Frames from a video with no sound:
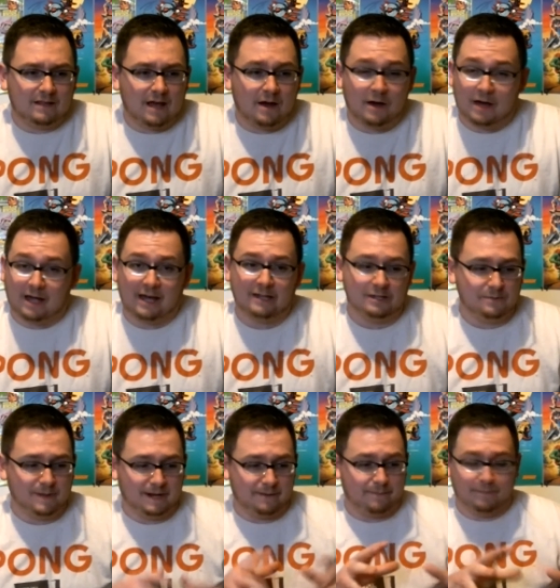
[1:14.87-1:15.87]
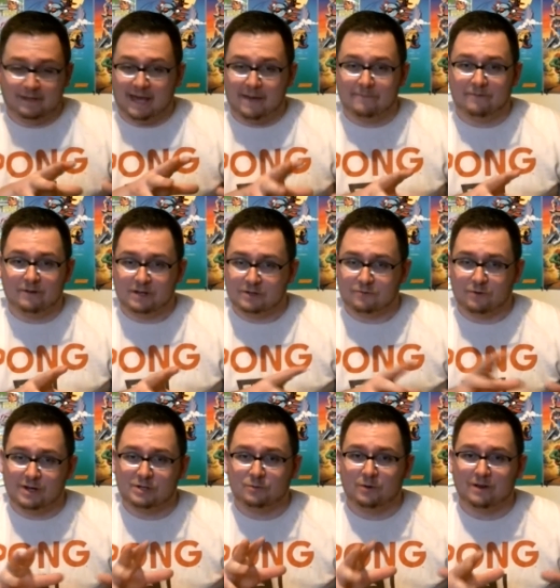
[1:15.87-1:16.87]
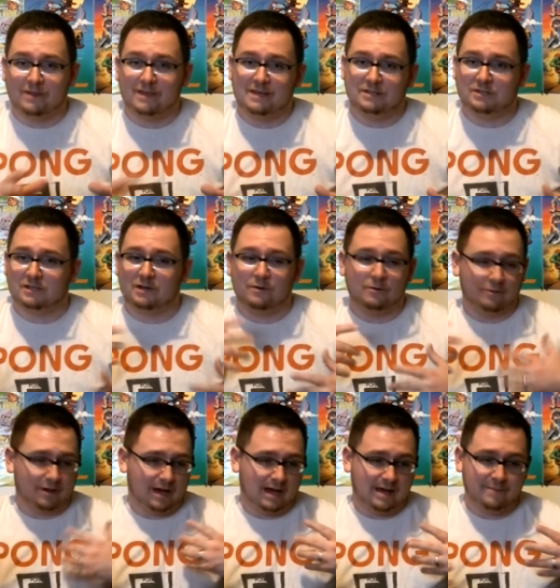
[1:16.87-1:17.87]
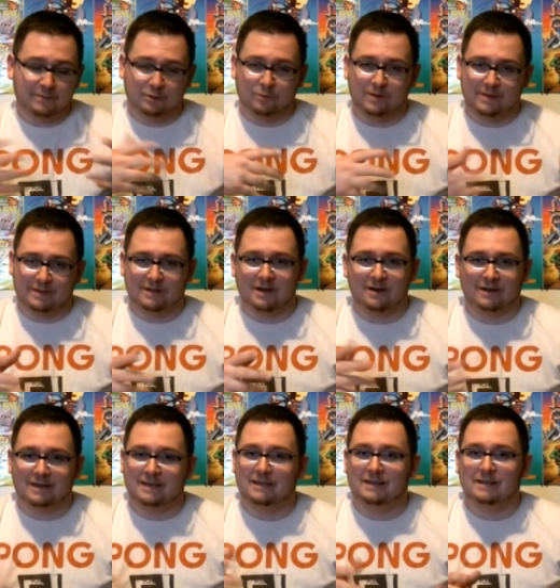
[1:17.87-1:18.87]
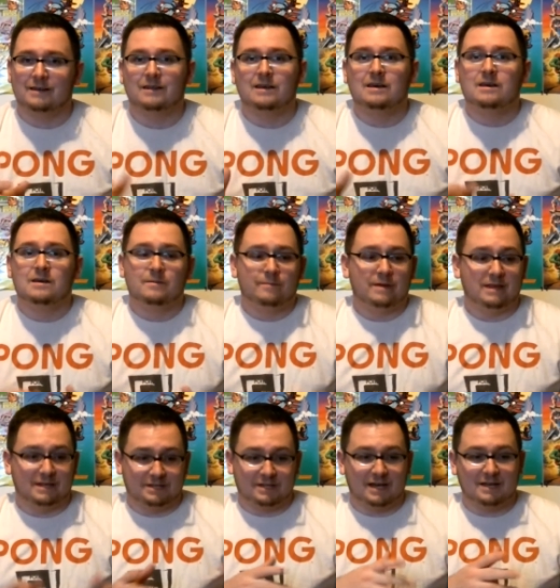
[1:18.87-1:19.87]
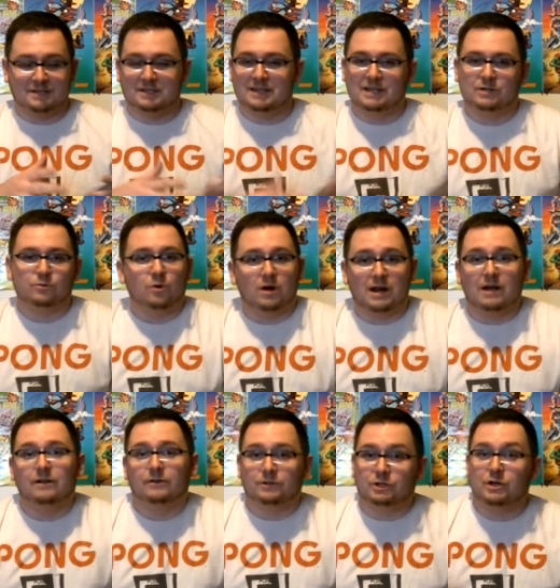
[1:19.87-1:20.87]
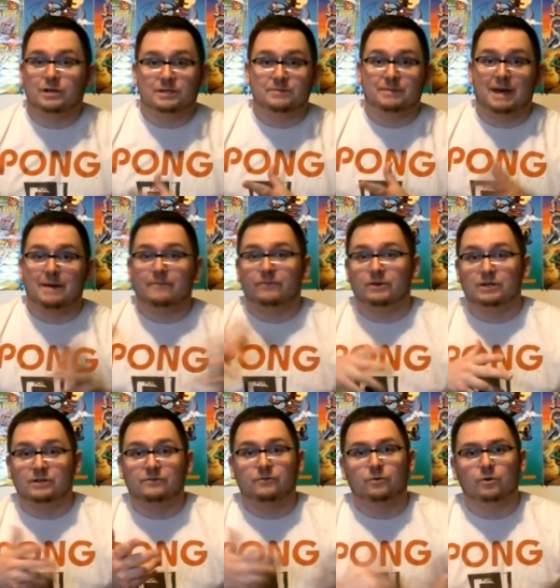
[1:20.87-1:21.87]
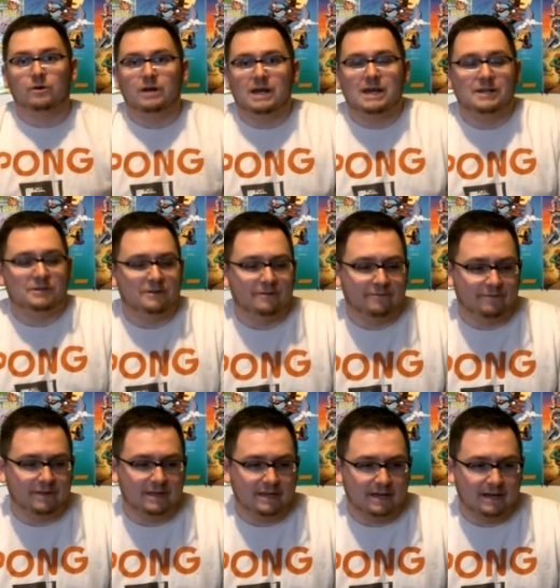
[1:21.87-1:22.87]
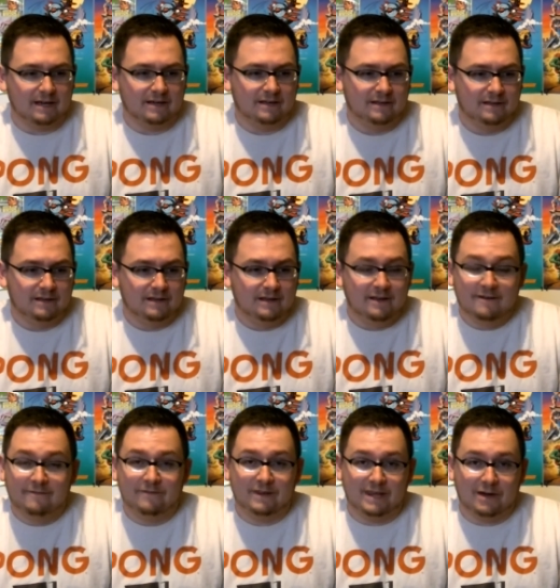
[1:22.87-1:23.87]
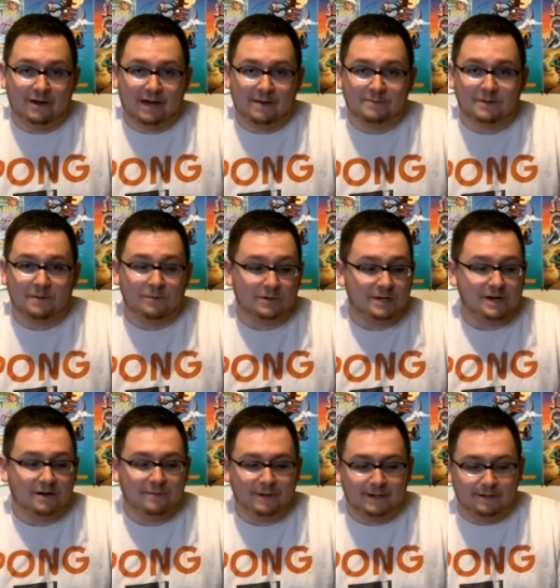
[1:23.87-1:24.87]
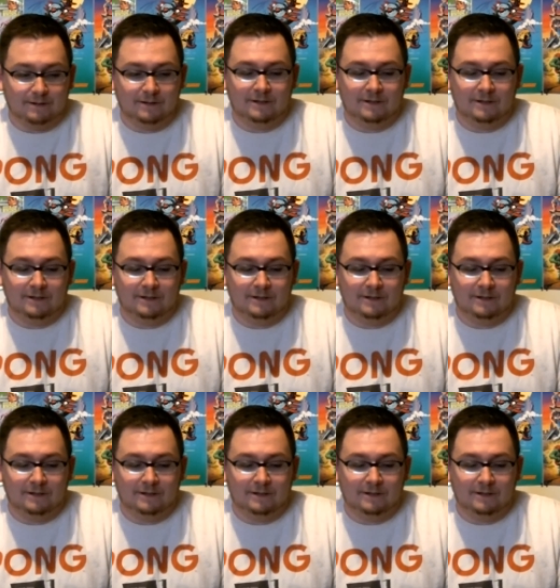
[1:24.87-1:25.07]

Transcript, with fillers: I got a little bit of game footage for each one of these. So uh, in between the talking and me discussing each one, I'll show you some game footage for each of the uh, video games I'm going to talk about.